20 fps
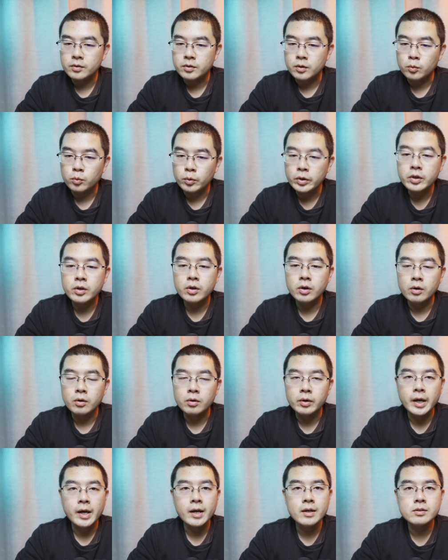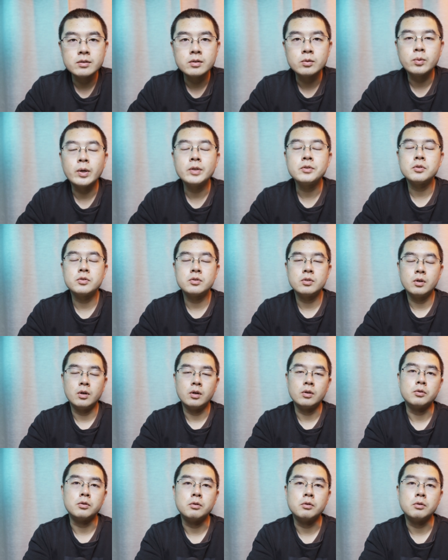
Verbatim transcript: the Ricoh has registered a